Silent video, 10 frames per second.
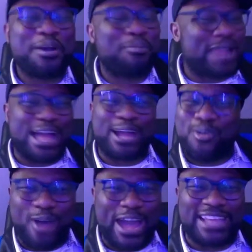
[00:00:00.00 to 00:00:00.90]

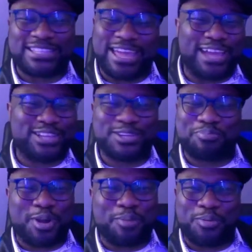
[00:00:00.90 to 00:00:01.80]
Black, white, Asian,
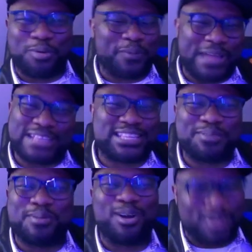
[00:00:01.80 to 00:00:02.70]
purple,
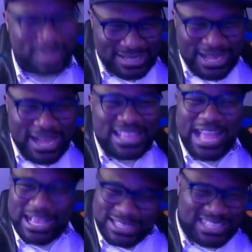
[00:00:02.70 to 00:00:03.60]
Eskimo.
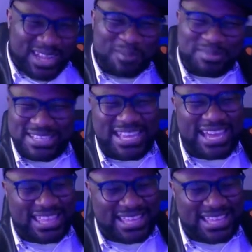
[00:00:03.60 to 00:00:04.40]
Let's just come together.